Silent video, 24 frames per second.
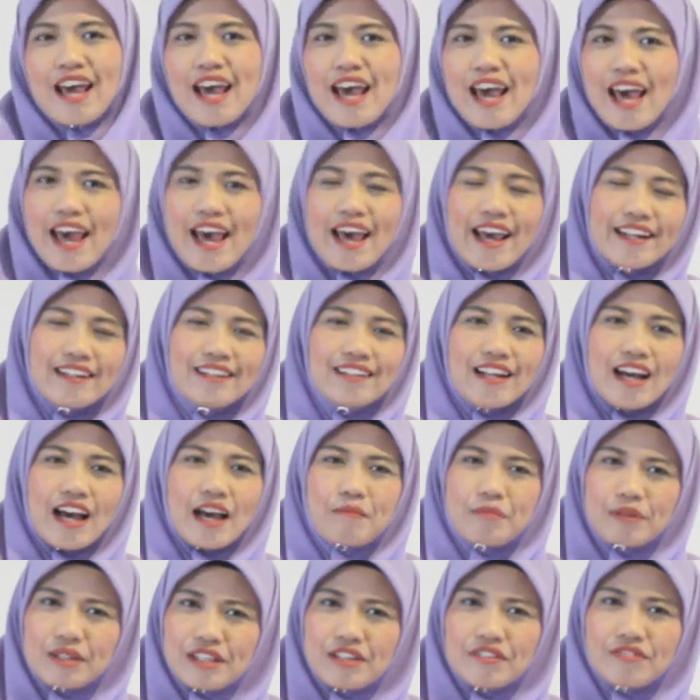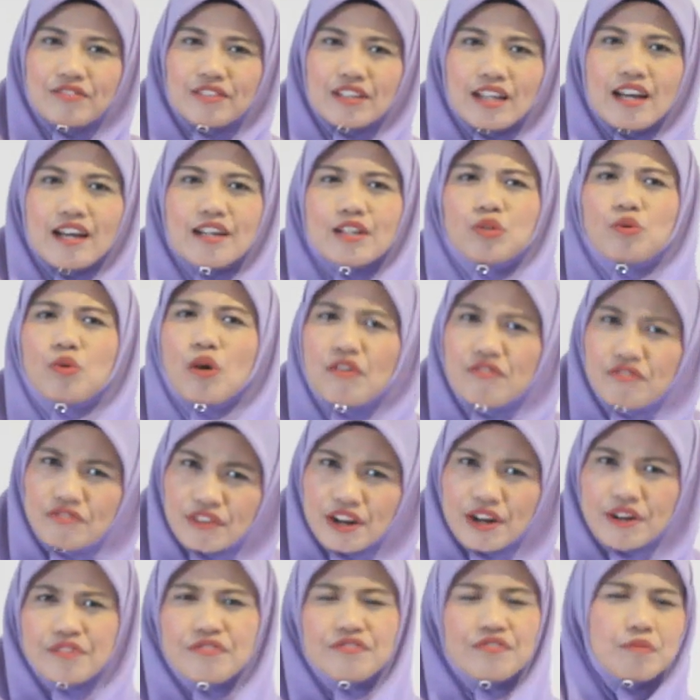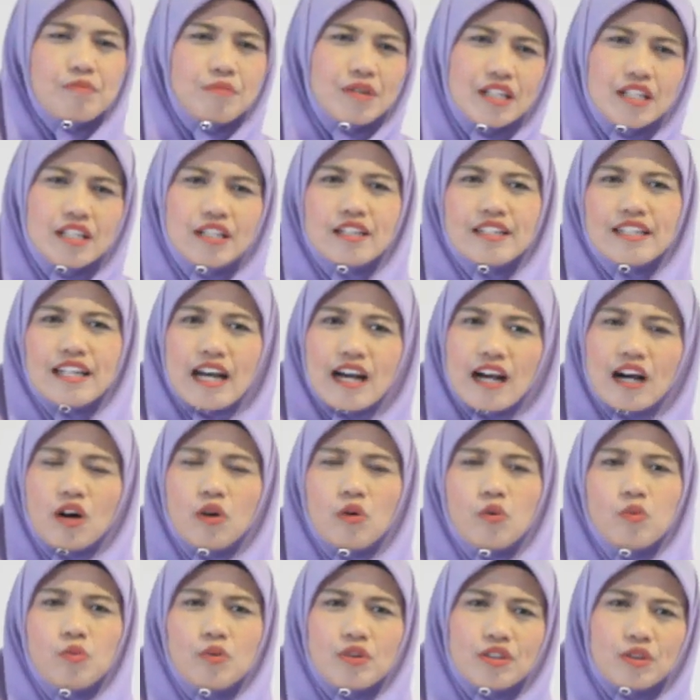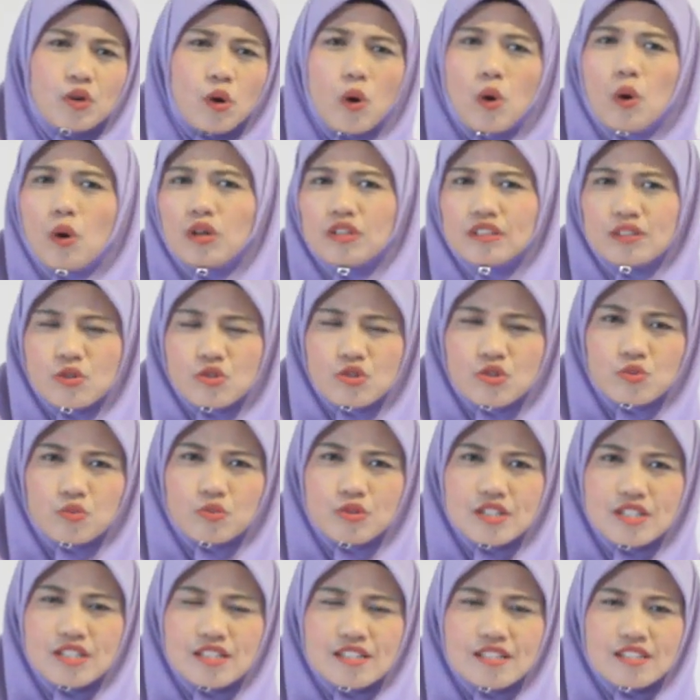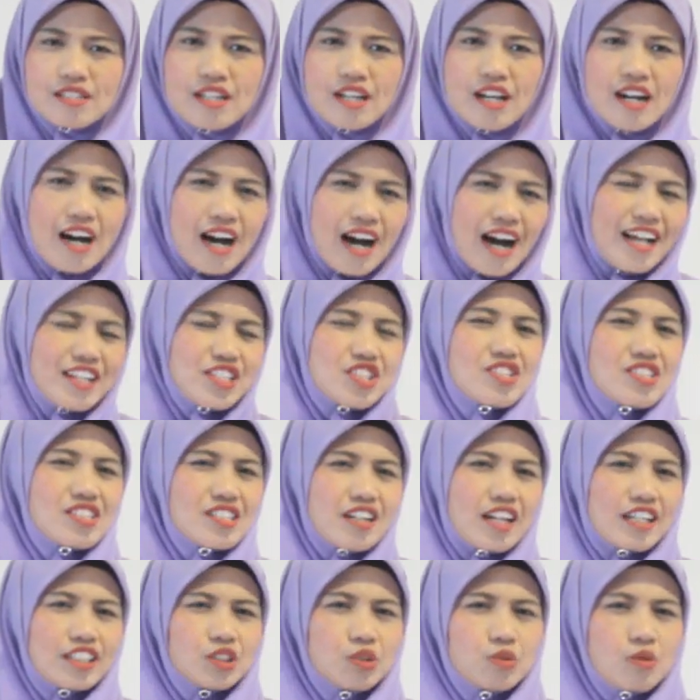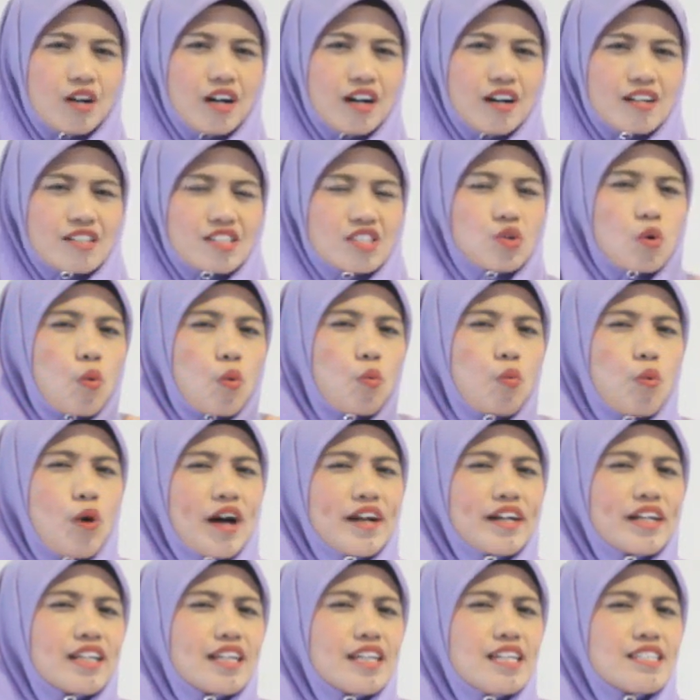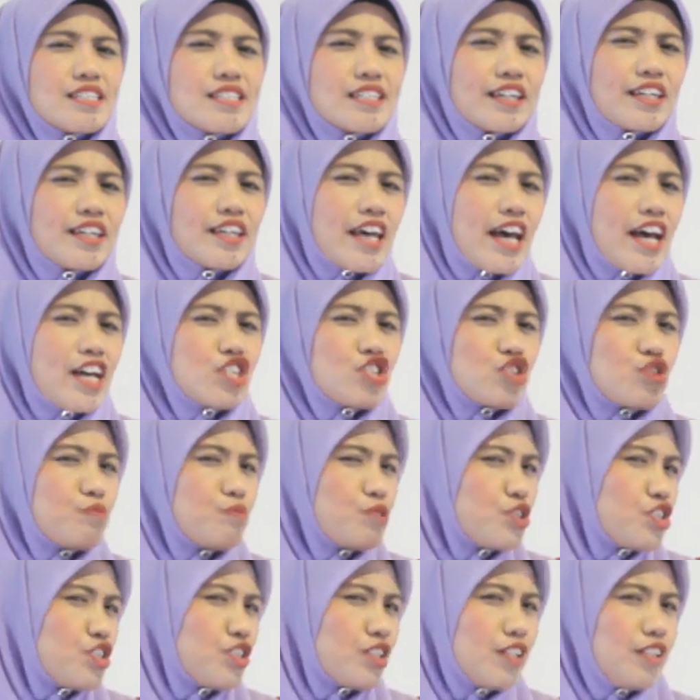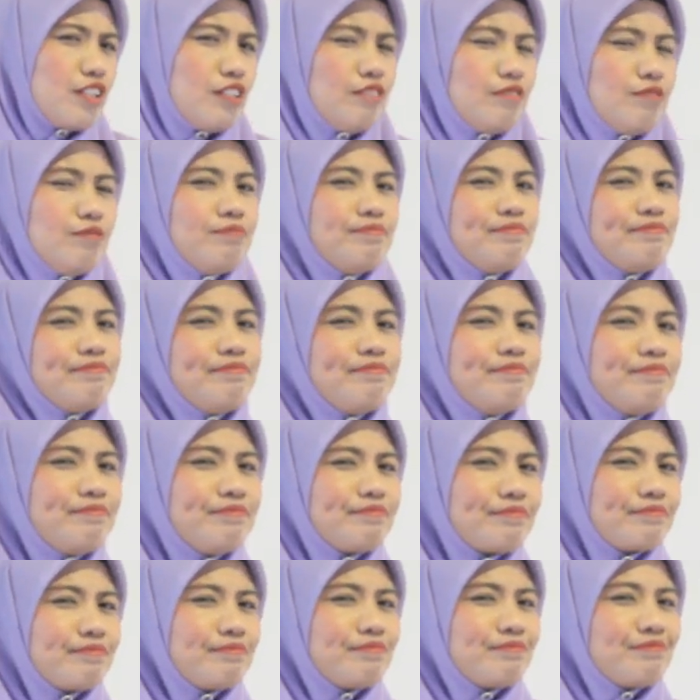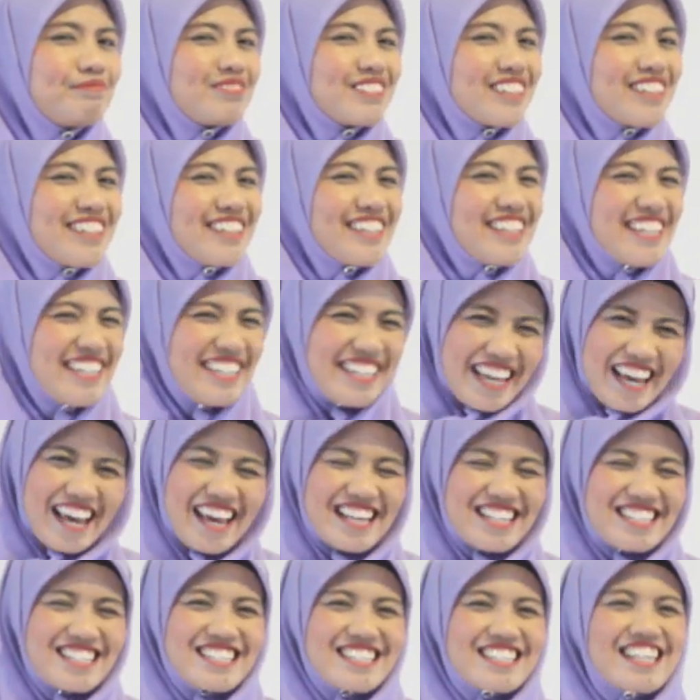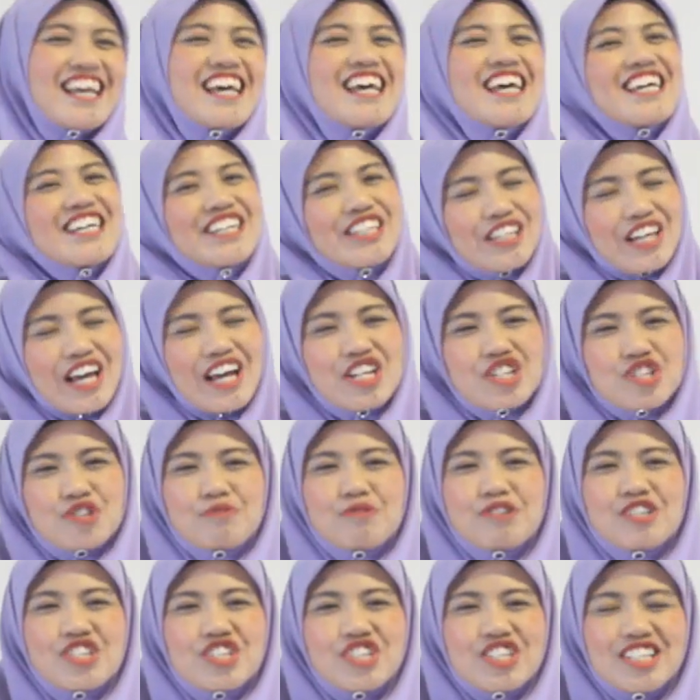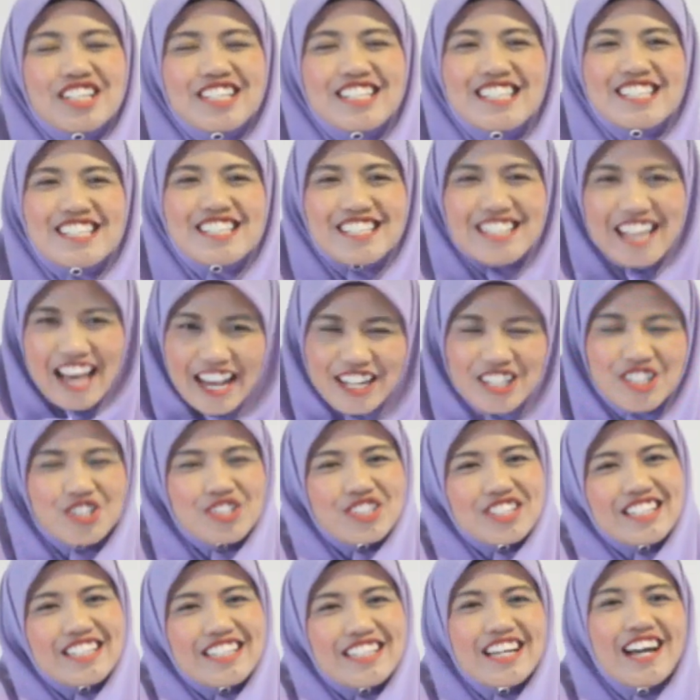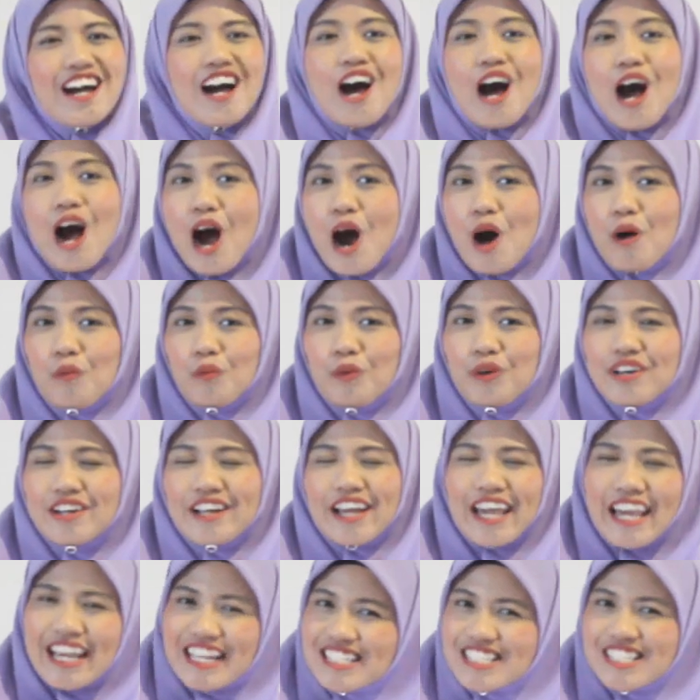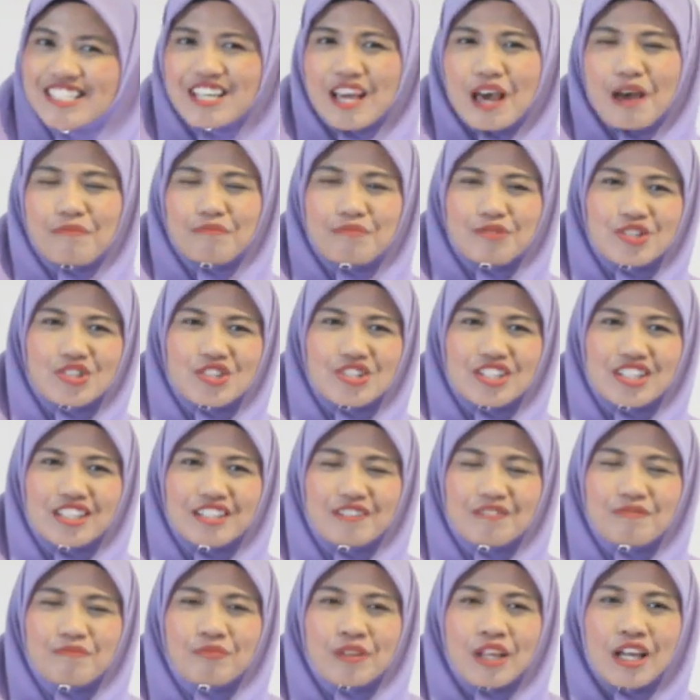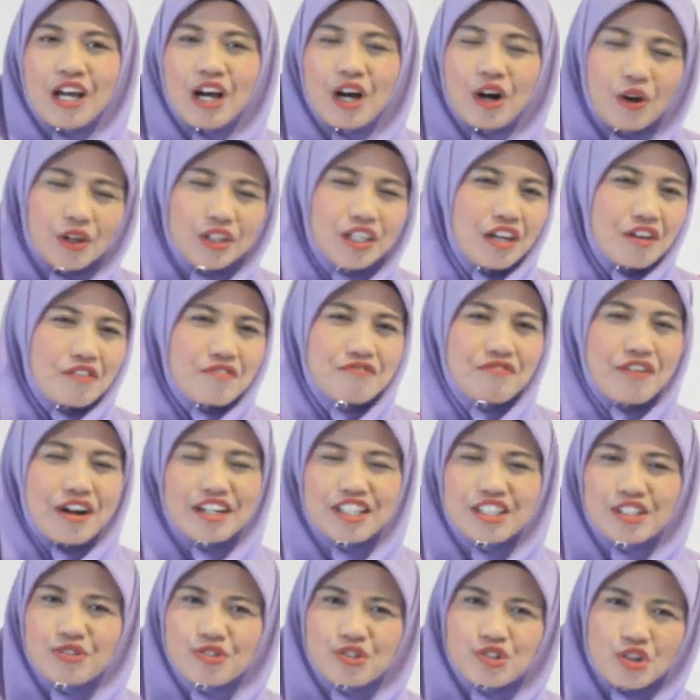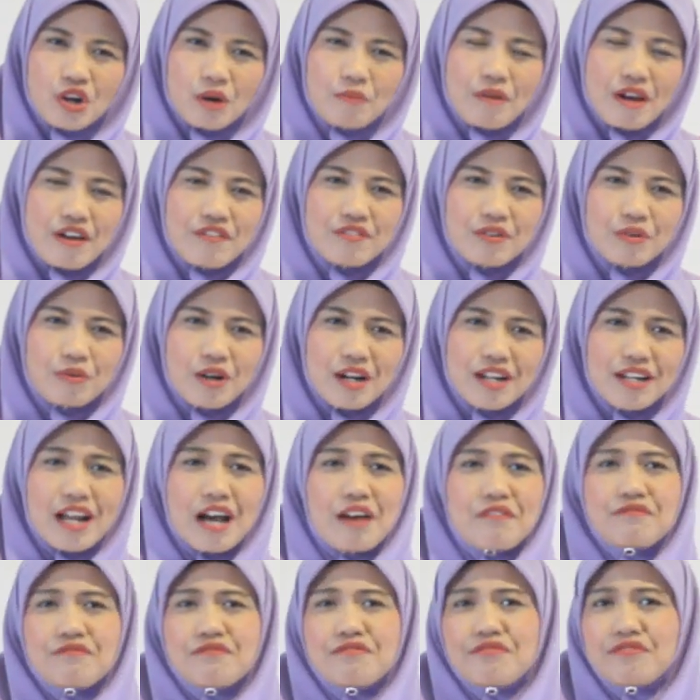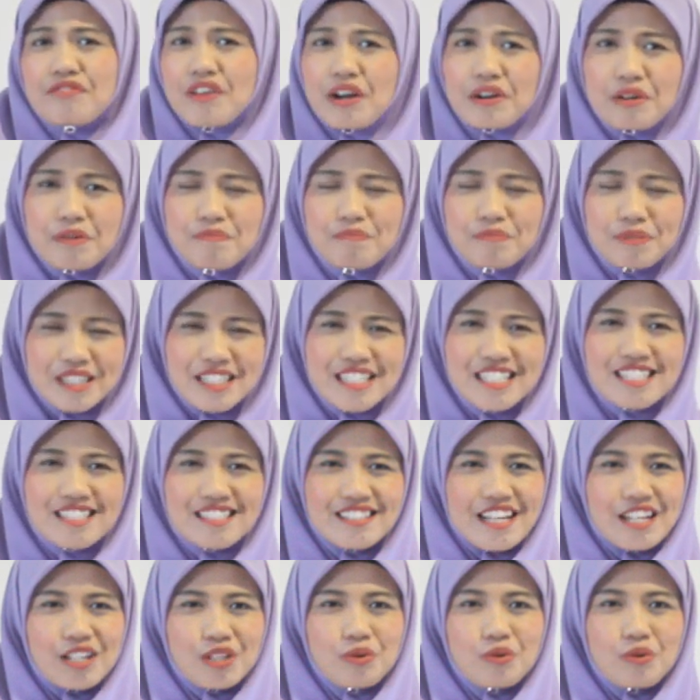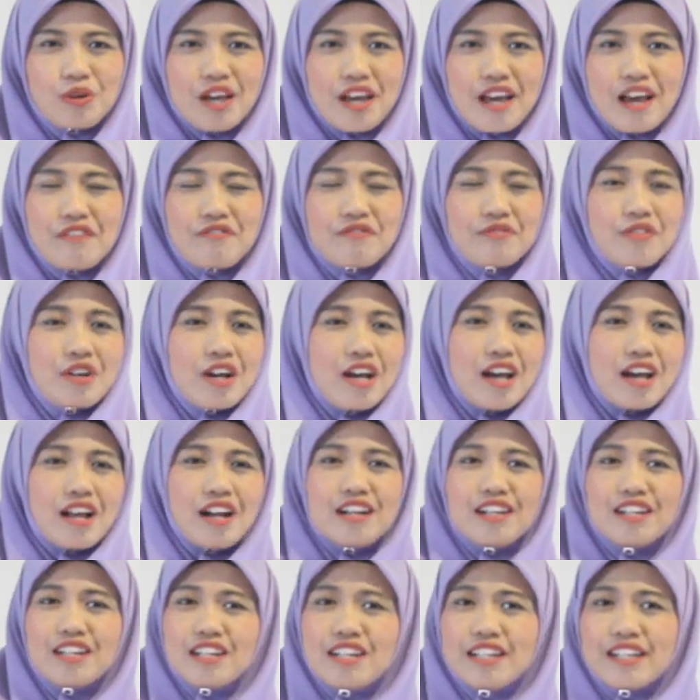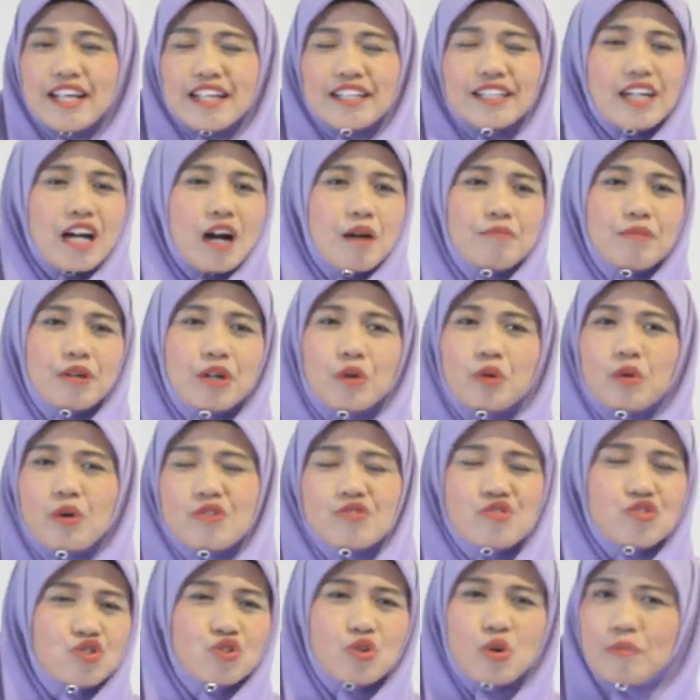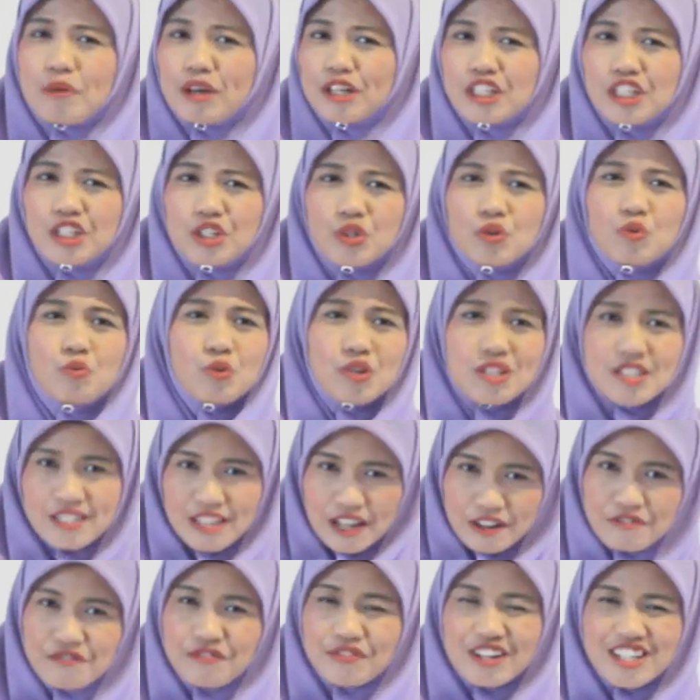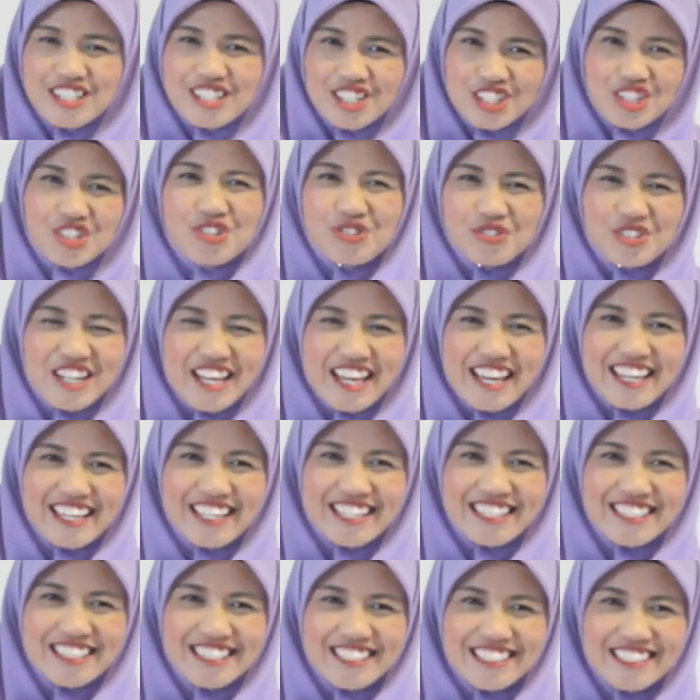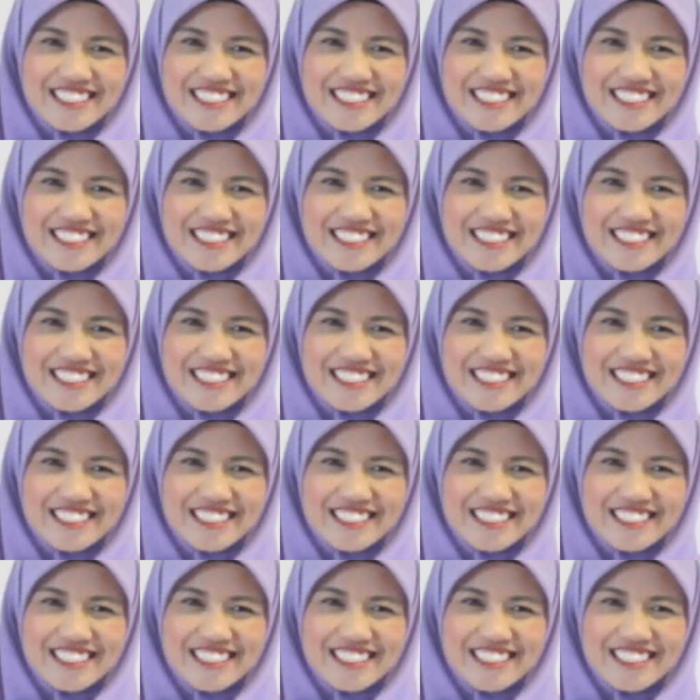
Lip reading: And I believe that you are very familiar now with all those words. I'd just like to ask, what is a cash machine? Yes, cash machine is actually our ATM machine. Okay, very good job everyone. I'm very pleased that you have learned and come across so many new words and phrases today.